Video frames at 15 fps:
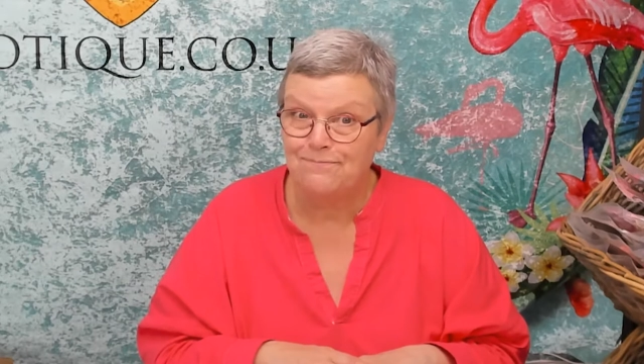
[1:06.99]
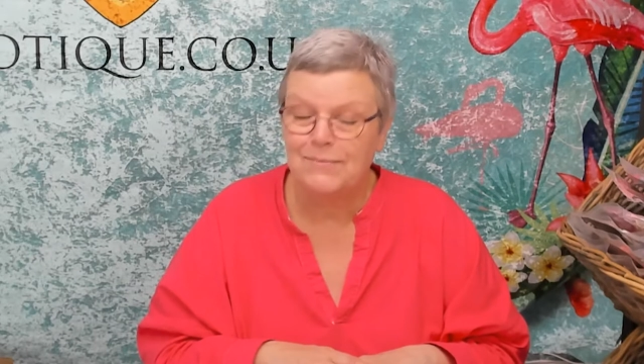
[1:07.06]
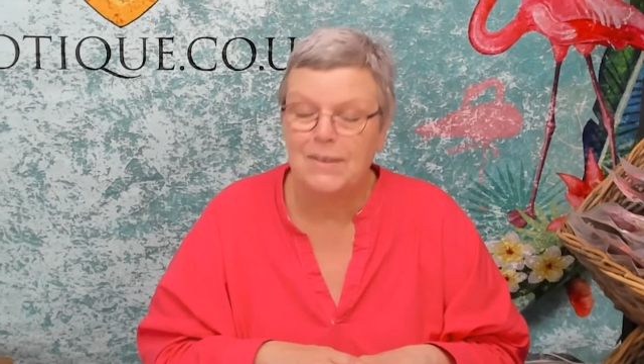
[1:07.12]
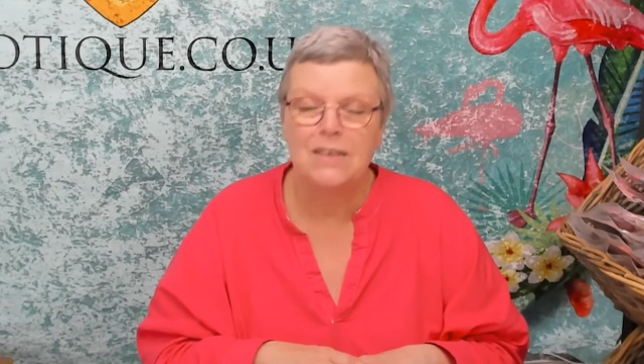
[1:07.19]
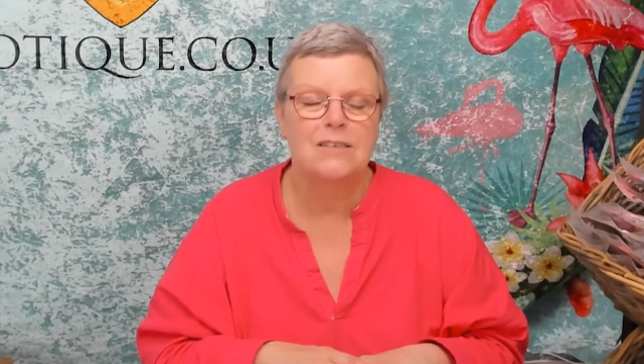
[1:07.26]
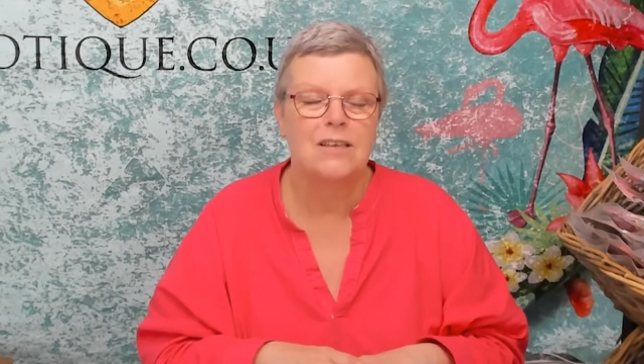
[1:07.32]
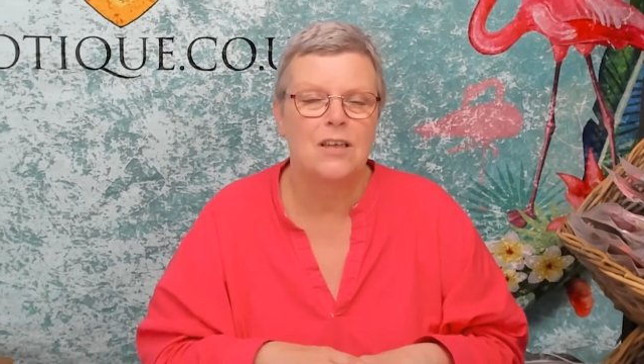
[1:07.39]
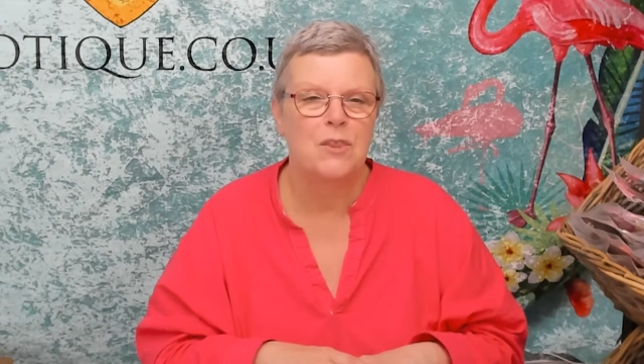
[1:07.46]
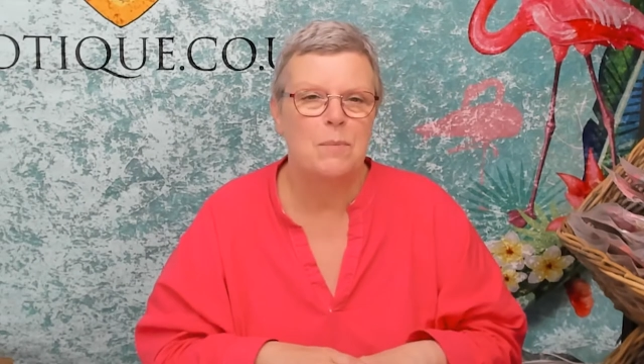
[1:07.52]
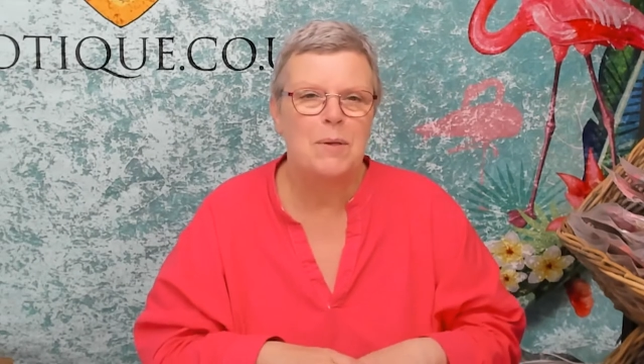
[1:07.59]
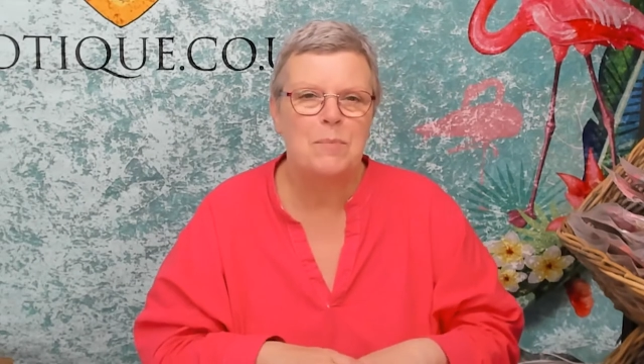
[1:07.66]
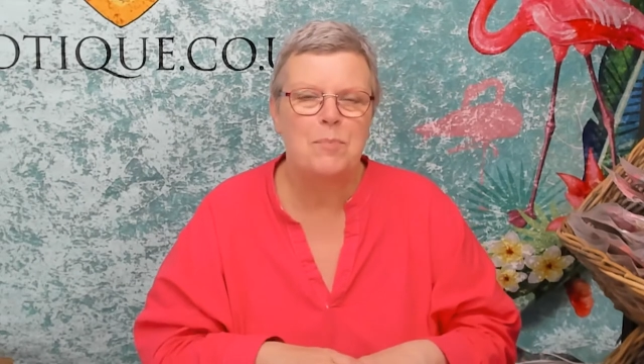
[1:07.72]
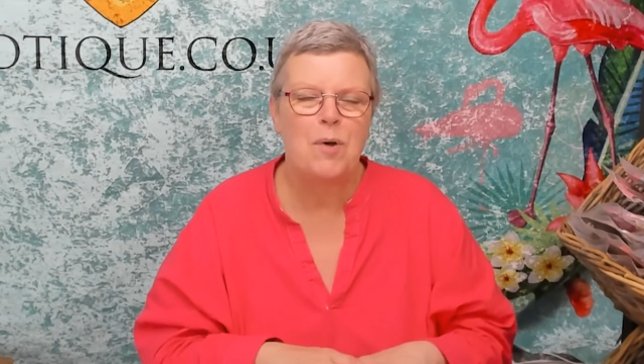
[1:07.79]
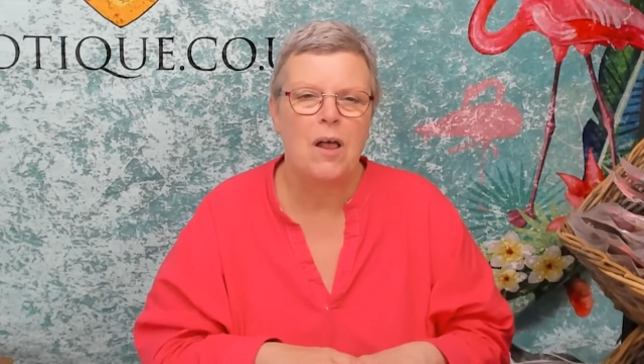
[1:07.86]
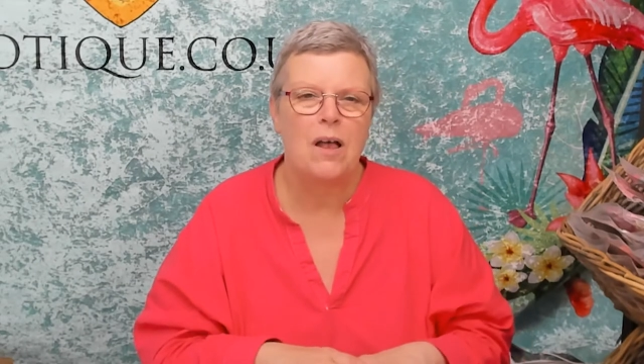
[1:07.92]
So the
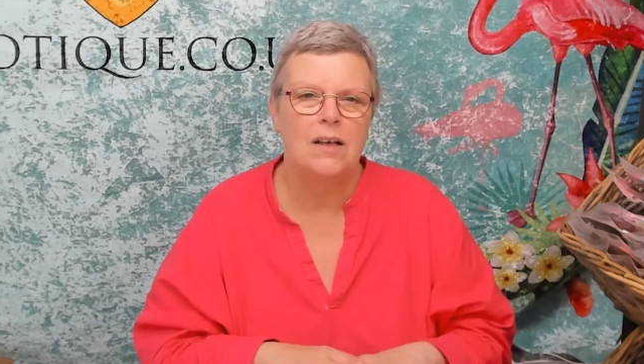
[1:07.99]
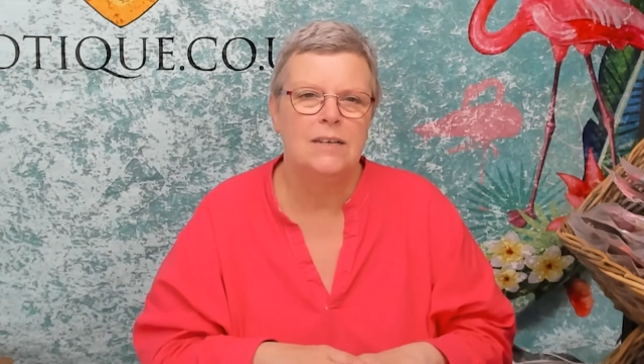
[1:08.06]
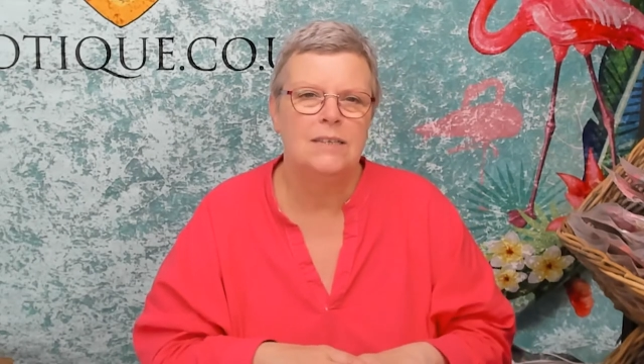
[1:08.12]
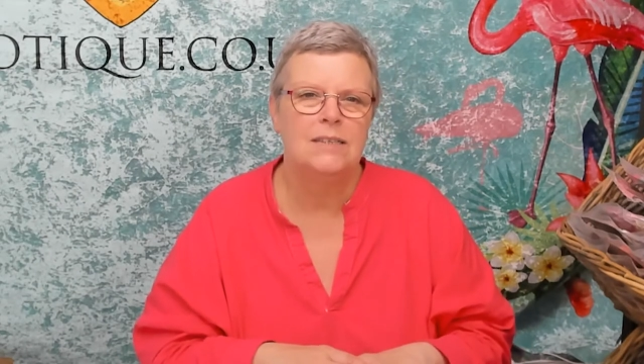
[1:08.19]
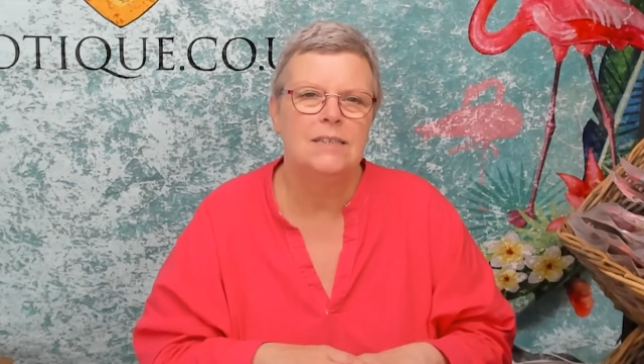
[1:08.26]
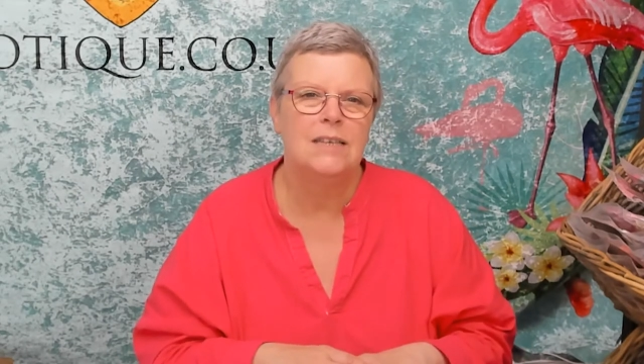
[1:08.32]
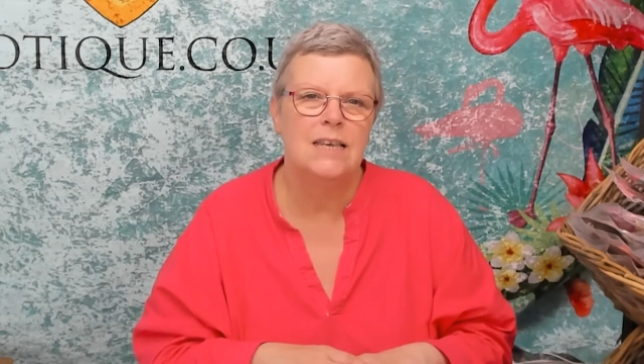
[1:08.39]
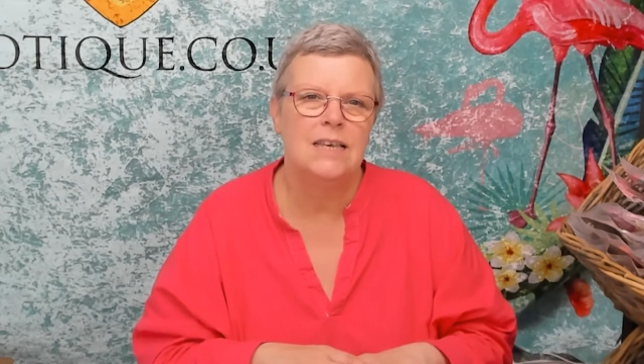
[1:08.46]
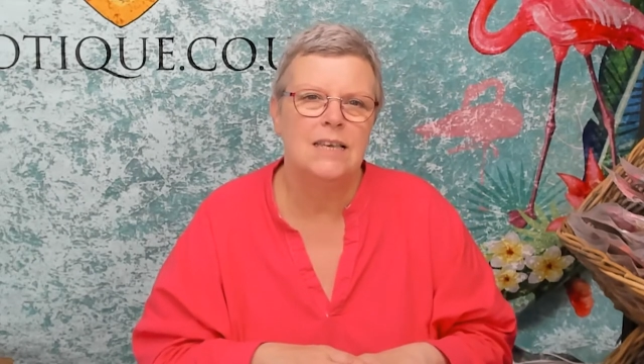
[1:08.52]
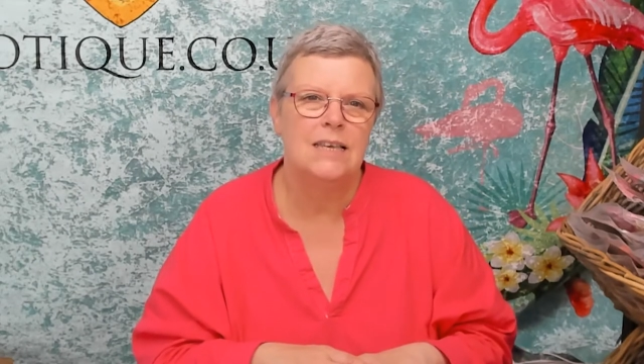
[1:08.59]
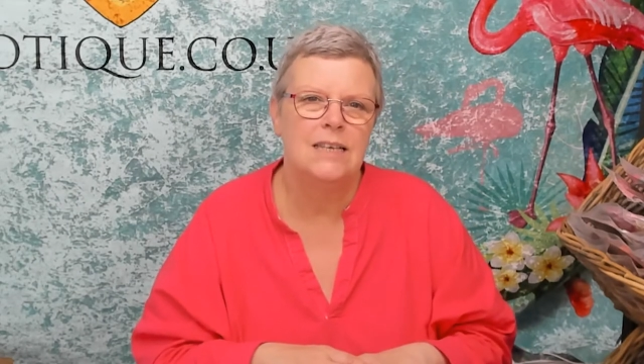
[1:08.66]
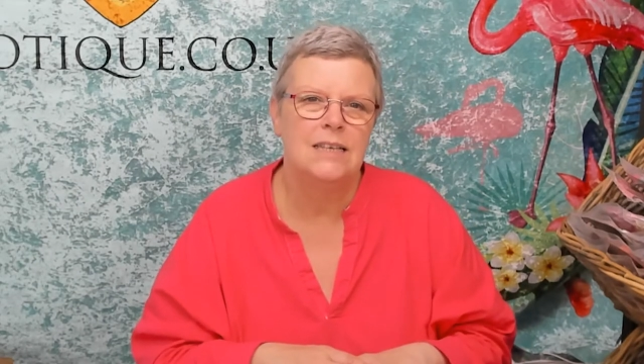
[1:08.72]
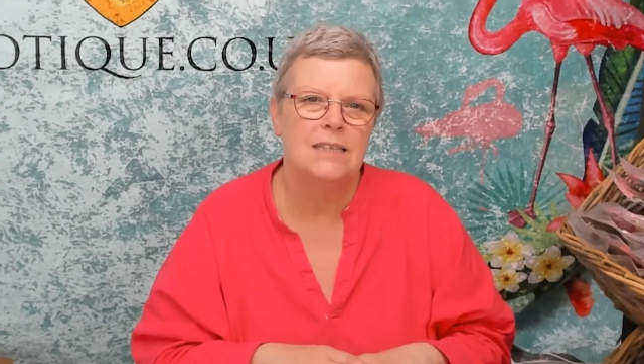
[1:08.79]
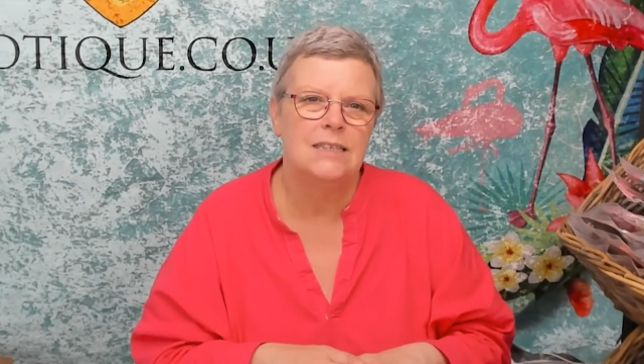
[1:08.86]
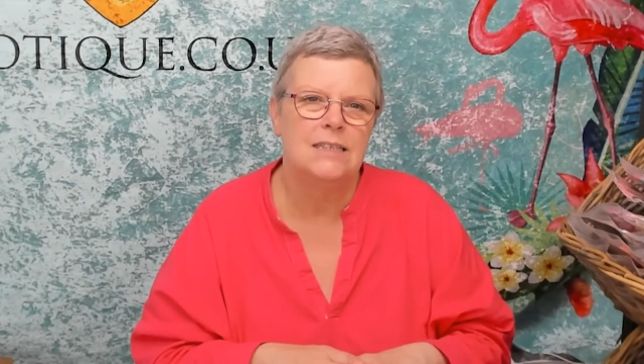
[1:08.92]
big prize
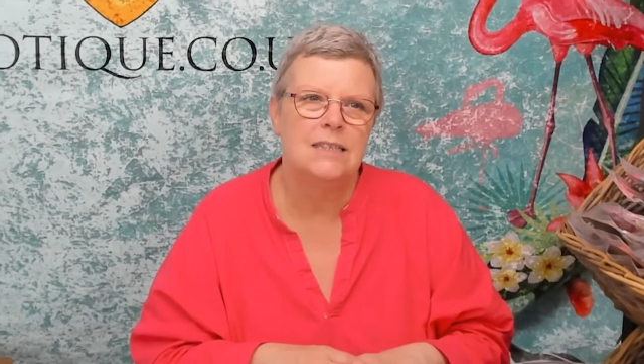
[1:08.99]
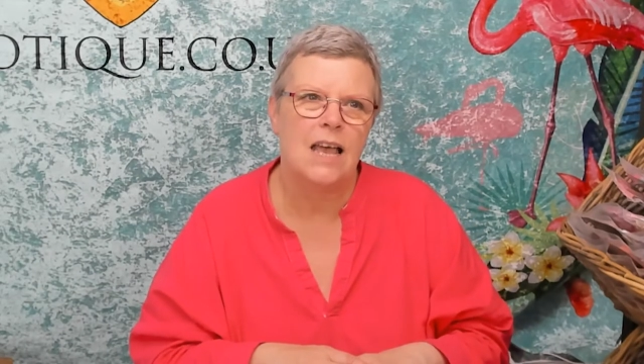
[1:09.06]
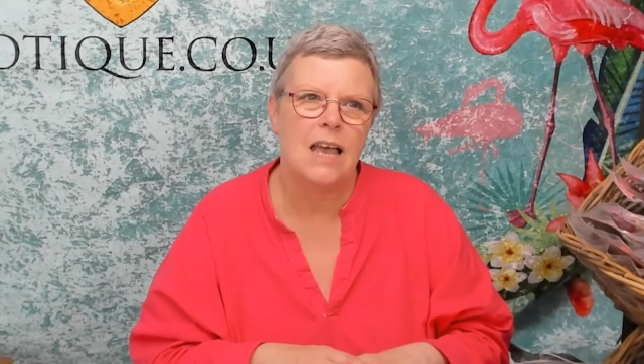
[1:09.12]
is